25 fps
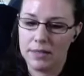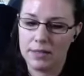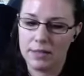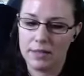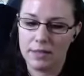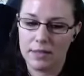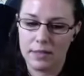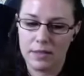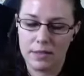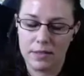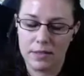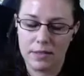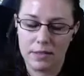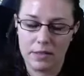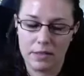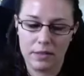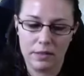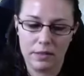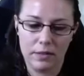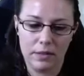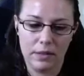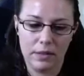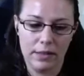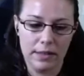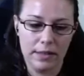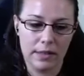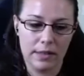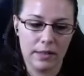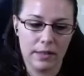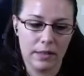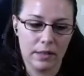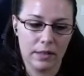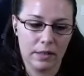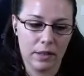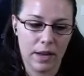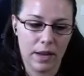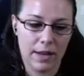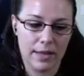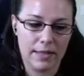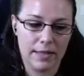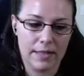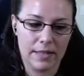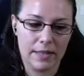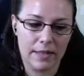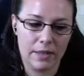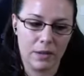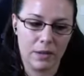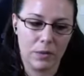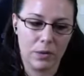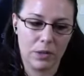is like
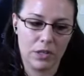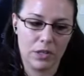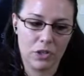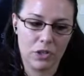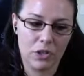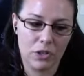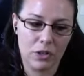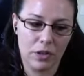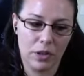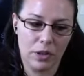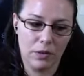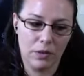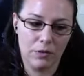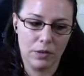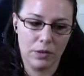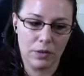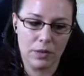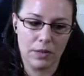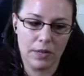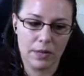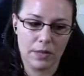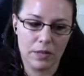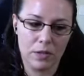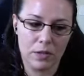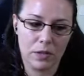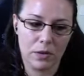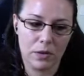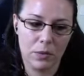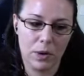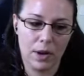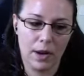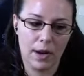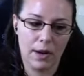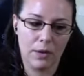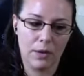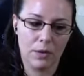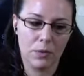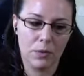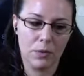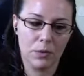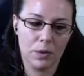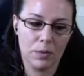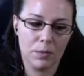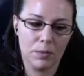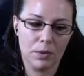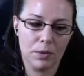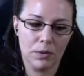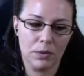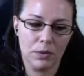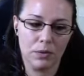asking the question of, okay, so how do we
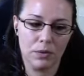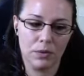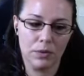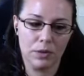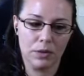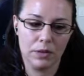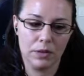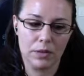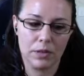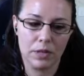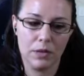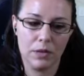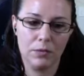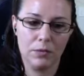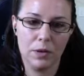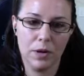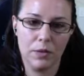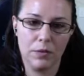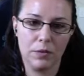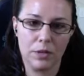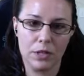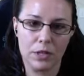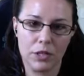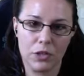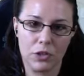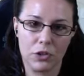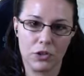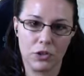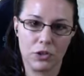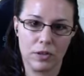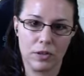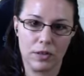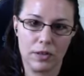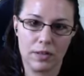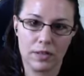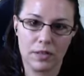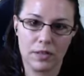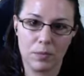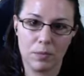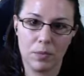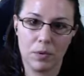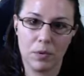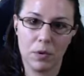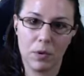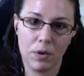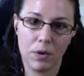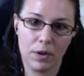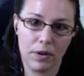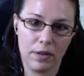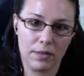build software infrastructure that
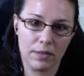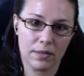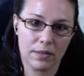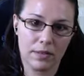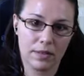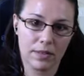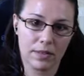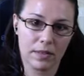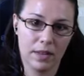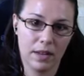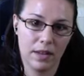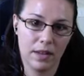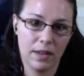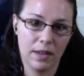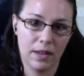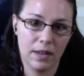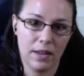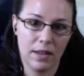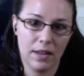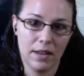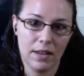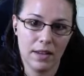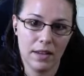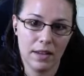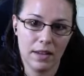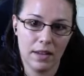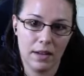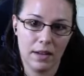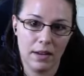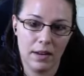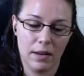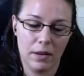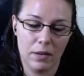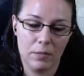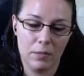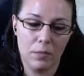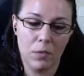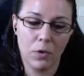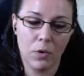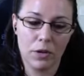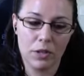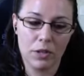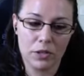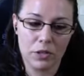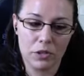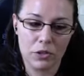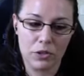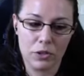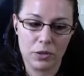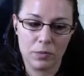supports more
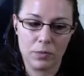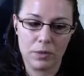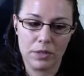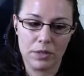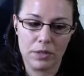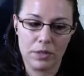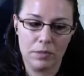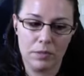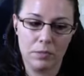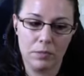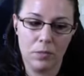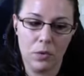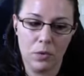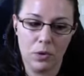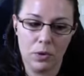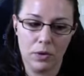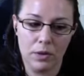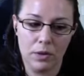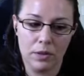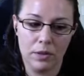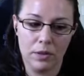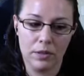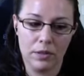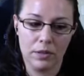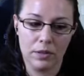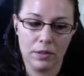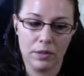distributed, more,